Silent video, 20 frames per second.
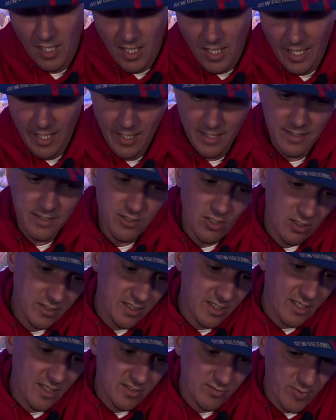I thought the
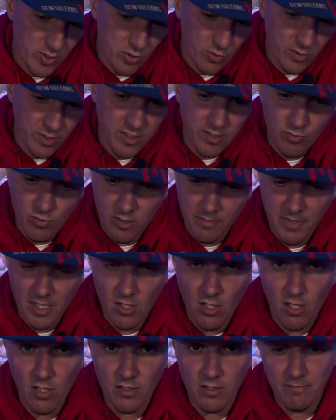Cosmic Unity would have
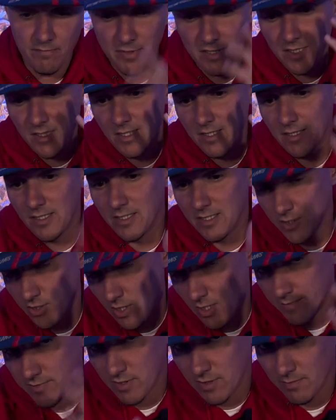been hard to beat, and then they
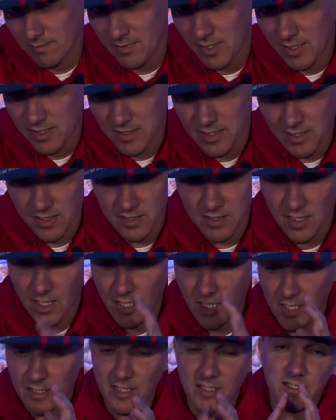dropped something like this,
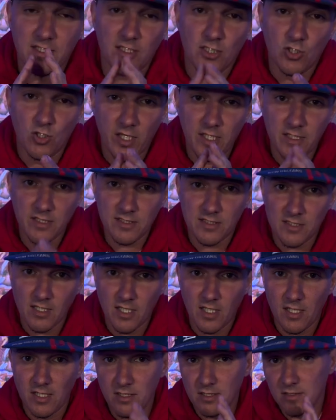and they did a great
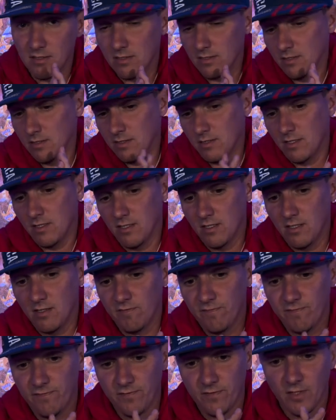design.
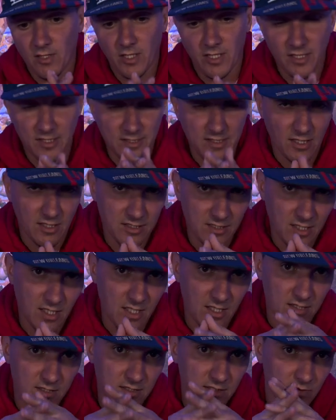If Elena Delle
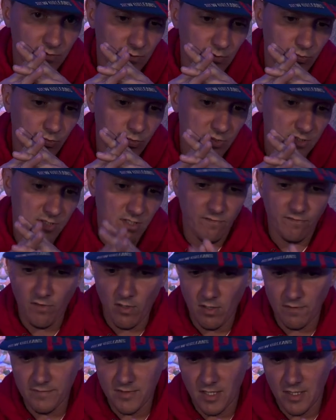Donne was
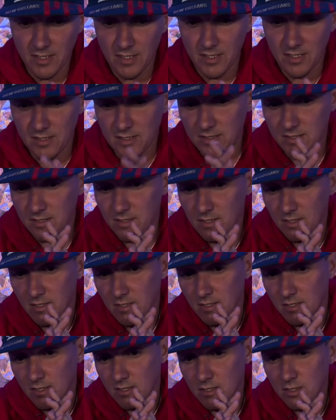involved on this,
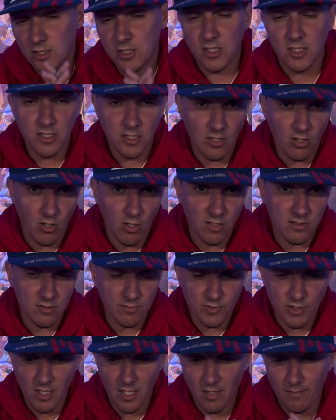she did an
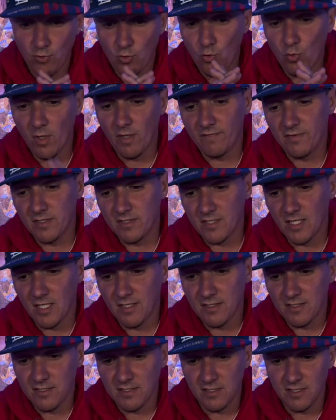awesome job. Whoever
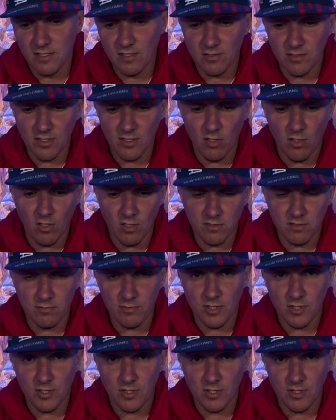designed the sneaker did an awesome